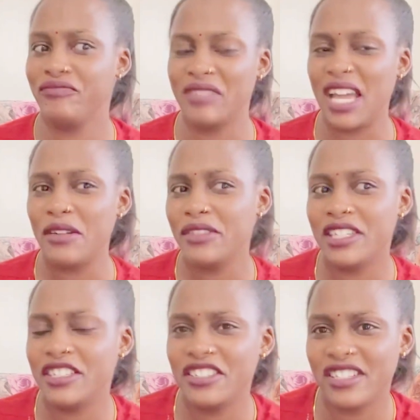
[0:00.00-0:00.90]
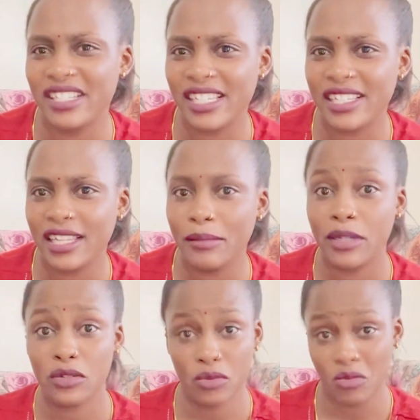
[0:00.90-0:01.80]
I don't think she's Indian,
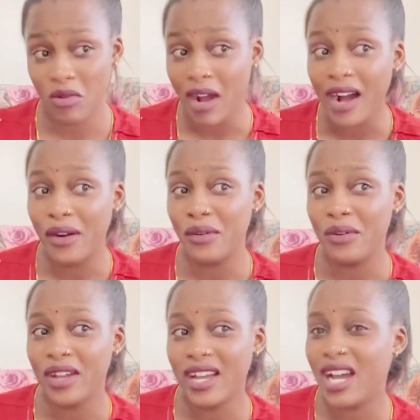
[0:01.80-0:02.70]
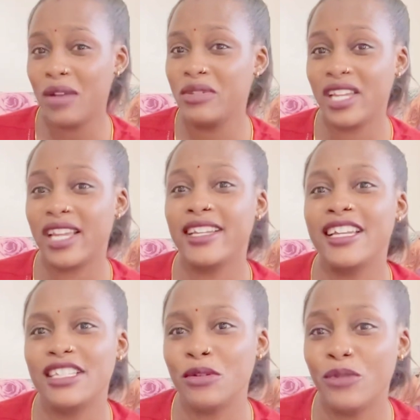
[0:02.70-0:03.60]
but wow, I wish I can
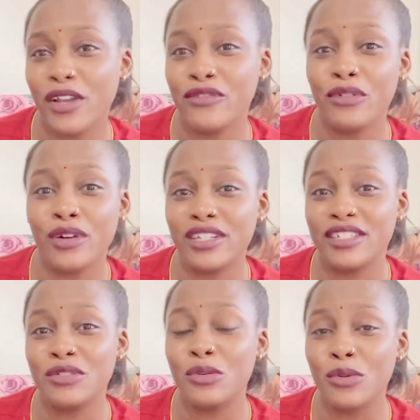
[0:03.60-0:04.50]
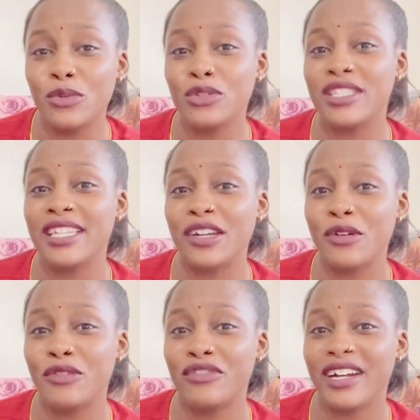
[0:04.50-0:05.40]
get a wife who could
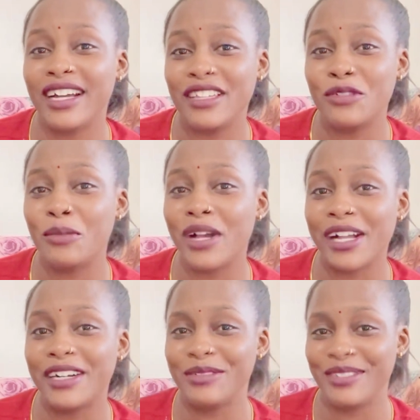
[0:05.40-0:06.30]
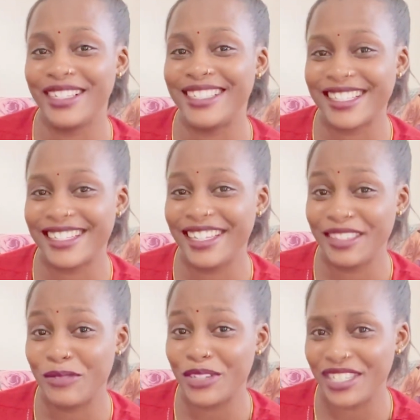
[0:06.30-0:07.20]
take over, you know, my culture just like
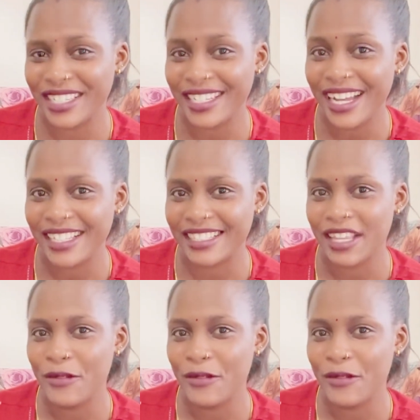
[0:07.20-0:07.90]
the way she does.